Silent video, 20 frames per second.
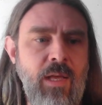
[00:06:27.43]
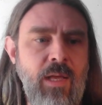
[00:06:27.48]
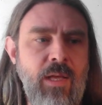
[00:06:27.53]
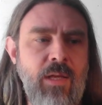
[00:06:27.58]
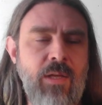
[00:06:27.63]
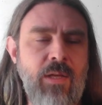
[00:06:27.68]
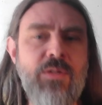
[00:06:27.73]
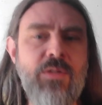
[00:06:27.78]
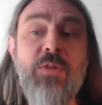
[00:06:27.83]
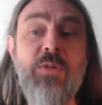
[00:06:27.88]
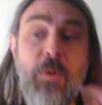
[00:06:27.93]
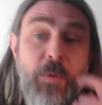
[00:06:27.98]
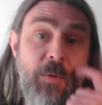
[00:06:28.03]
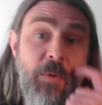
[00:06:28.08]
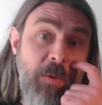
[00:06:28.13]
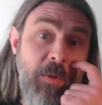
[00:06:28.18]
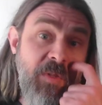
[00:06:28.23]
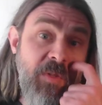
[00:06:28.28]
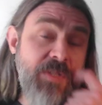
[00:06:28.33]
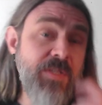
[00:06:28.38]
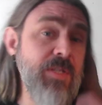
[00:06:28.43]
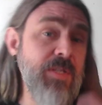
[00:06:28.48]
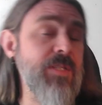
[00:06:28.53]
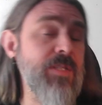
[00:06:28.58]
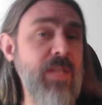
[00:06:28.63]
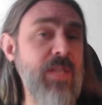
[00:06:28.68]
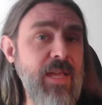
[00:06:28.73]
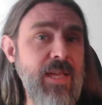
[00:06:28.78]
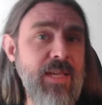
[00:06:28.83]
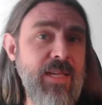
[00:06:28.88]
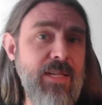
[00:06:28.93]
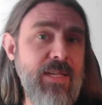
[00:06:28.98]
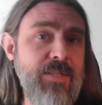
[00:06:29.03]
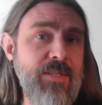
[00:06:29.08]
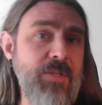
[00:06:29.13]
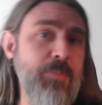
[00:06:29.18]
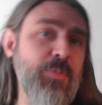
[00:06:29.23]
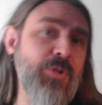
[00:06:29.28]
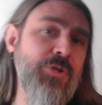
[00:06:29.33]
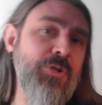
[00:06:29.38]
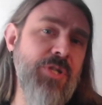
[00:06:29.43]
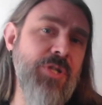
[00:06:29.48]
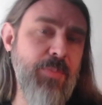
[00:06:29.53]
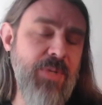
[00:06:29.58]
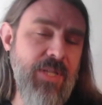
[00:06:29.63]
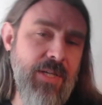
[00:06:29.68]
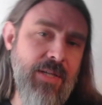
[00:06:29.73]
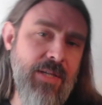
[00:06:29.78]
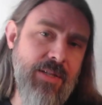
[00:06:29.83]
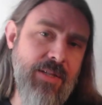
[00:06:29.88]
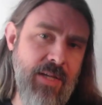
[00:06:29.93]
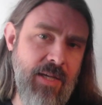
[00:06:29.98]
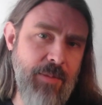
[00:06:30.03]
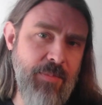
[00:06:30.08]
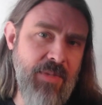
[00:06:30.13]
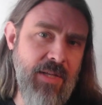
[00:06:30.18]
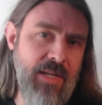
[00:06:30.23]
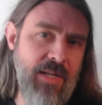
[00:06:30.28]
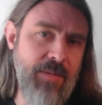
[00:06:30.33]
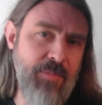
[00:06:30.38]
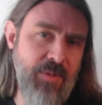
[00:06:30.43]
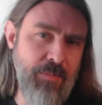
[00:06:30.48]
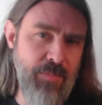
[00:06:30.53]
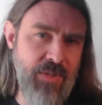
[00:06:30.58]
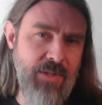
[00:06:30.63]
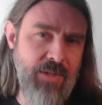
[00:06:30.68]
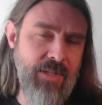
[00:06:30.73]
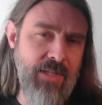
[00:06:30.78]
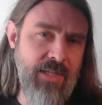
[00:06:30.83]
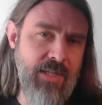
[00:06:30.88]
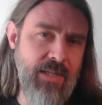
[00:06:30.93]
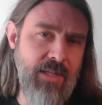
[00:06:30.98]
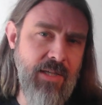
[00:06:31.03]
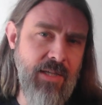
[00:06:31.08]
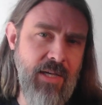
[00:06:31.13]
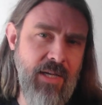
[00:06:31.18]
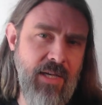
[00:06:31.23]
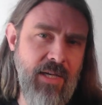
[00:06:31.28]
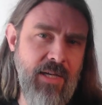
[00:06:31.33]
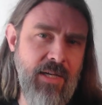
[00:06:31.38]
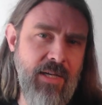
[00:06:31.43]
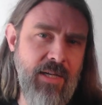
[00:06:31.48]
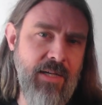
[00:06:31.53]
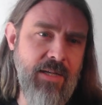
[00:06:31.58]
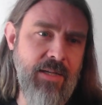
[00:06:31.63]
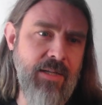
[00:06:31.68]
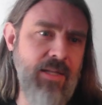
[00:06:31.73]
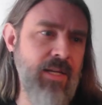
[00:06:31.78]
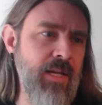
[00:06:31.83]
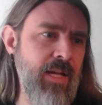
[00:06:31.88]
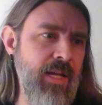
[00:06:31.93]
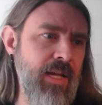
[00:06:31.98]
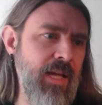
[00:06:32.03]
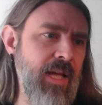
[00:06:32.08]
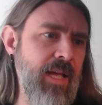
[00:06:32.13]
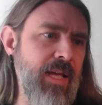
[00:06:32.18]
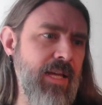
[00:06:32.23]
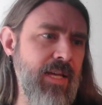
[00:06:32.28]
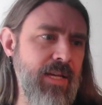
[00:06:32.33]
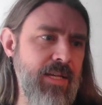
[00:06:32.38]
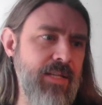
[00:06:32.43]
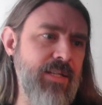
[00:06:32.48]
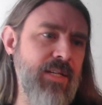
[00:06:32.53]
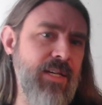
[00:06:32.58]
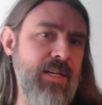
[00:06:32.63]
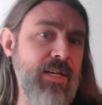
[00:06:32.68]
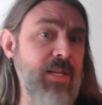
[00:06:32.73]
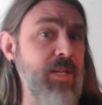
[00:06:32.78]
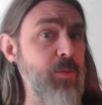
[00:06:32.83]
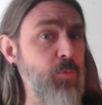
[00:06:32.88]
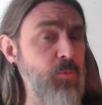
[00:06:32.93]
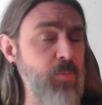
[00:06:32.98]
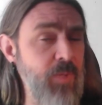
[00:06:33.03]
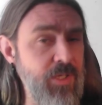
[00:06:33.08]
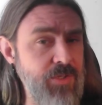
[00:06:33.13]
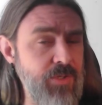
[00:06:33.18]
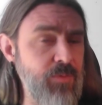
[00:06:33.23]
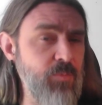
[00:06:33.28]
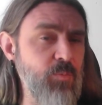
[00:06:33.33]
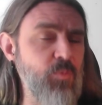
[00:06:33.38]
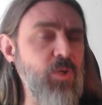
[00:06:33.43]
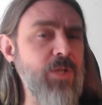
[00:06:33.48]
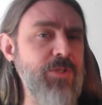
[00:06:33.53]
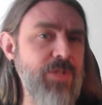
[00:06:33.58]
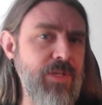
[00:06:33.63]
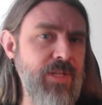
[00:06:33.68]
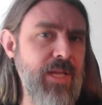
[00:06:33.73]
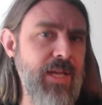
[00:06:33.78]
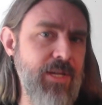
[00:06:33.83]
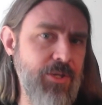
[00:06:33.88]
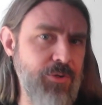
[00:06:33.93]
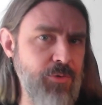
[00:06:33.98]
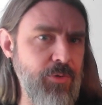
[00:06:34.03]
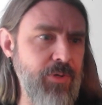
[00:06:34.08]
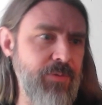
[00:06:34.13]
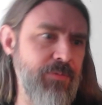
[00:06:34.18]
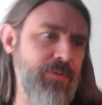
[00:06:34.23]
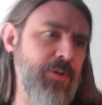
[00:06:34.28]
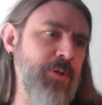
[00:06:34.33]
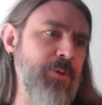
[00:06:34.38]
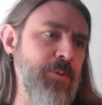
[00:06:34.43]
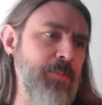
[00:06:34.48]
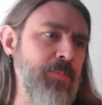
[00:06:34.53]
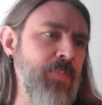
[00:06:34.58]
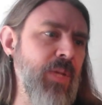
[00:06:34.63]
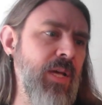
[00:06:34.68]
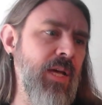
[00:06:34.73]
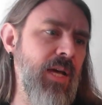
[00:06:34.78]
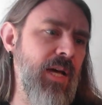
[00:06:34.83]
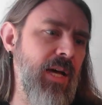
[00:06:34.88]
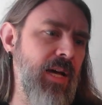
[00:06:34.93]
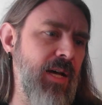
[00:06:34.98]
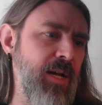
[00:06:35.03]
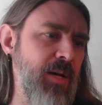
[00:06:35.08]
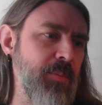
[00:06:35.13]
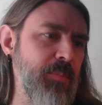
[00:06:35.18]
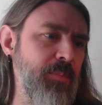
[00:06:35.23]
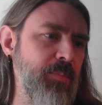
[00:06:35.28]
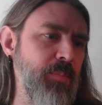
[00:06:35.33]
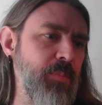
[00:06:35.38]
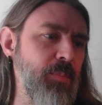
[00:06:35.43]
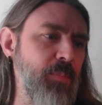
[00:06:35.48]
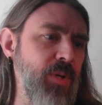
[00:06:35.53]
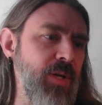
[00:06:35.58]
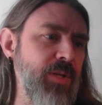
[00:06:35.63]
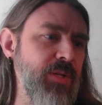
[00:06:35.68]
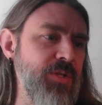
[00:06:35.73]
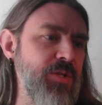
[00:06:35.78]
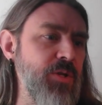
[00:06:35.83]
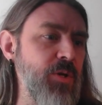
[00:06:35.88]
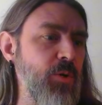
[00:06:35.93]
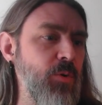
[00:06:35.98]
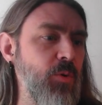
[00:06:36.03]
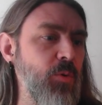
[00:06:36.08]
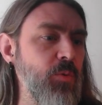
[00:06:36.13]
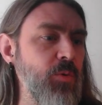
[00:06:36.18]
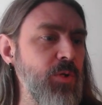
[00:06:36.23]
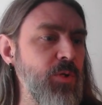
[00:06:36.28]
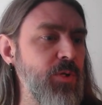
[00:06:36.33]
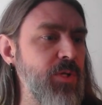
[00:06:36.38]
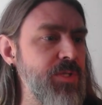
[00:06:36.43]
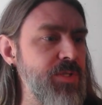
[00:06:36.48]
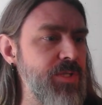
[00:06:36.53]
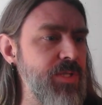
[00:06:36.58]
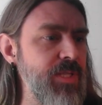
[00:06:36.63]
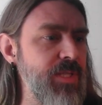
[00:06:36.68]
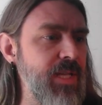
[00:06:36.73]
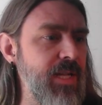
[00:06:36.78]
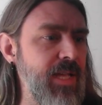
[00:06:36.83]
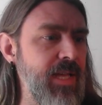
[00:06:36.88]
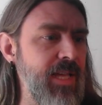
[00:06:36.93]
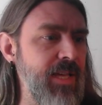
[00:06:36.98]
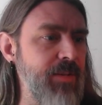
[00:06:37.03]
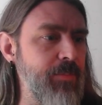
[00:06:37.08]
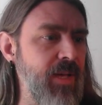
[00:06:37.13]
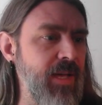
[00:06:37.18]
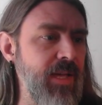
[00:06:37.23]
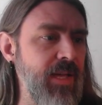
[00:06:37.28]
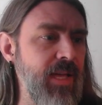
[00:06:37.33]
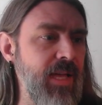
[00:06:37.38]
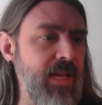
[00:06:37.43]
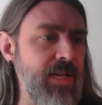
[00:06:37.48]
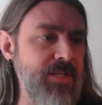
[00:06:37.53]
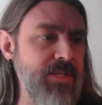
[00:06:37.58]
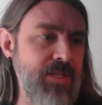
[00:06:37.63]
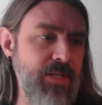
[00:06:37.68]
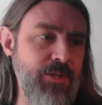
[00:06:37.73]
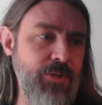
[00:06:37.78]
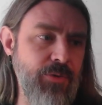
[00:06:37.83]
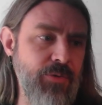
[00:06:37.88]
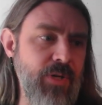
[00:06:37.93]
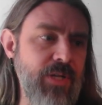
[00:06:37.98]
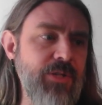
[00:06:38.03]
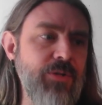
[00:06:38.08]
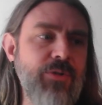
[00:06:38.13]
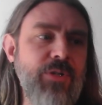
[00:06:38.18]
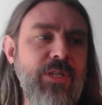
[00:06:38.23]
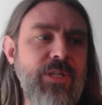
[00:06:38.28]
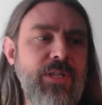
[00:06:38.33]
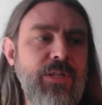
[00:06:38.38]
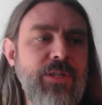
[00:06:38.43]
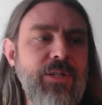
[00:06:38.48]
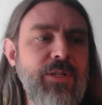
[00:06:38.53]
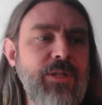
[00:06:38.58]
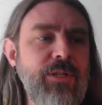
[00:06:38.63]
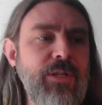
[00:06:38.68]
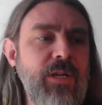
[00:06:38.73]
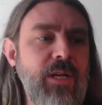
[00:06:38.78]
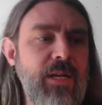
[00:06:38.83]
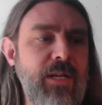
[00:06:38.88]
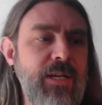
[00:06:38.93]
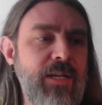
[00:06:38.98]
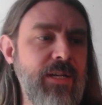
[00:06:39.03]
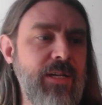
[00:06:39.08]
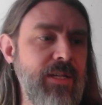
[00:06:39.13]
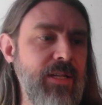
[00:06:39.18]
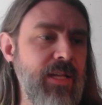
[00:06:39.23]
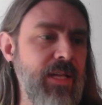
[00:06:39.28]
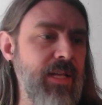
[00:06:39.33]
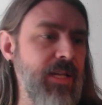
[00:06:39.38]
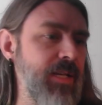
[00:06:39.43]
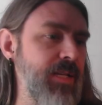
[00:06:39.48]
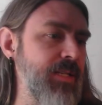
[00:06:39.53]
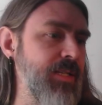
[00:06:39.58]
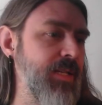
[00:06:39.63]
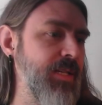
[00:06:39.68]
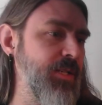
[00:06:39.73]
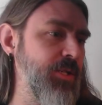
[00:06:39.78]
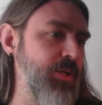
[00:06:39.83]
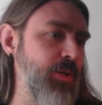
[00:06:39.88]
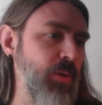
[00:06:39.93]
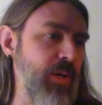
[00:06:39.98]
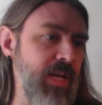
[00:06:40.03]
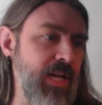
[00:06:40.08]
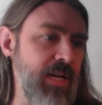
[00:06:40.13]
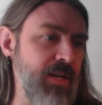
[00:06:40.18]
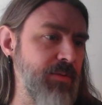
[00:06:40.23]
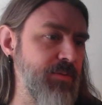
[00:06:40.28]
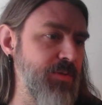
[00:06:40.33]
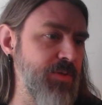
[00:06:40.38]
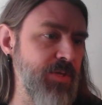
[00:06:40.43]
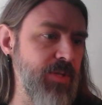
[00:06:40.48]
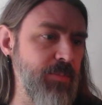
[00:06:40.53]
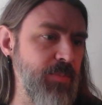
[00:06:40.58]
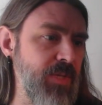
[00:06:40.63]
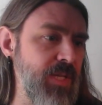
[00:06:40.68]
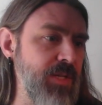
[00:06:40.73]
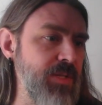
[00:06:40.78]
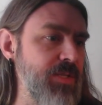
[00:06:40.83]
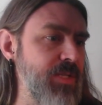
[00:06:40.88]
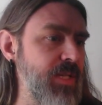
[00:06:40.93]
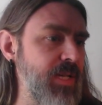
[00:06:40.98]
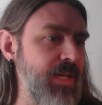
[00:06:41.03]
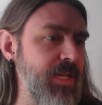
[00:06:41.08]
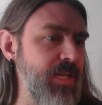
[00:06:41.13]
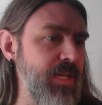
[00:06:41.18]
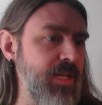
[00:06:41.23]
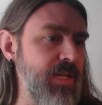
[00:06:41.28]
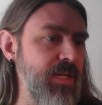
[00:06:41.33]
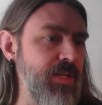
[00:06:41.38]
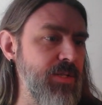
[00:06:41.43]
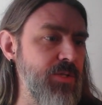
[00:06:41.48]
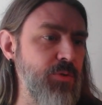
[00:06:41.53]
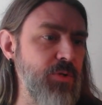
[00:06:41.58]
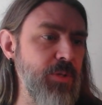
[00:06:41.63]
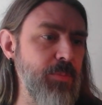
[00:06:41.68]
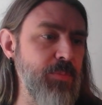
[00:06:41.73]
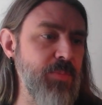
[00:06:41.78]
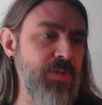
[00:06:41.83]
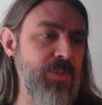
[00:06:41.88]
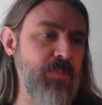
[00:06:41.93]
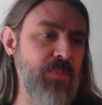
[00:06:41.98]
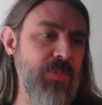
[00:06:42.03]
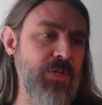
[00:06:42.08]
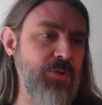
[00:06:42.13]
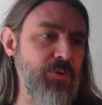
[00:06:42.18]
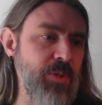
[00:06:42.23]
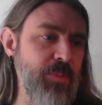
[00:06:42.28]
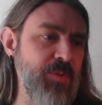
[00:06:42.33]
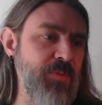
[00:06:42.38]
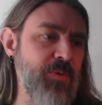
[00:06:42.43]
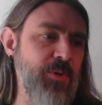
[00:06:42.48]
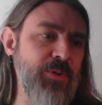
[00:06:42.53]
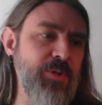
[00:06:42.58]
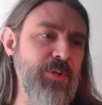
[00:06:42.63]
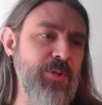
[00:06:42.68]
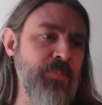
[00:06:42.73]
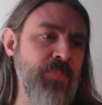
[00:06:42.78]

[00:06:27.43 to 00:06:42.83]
So this is a simple GPS game that I've been building, and it runs on the Android phone. But so you can see that I have my asset directory here, and I have some things like scripts in the scripts folder.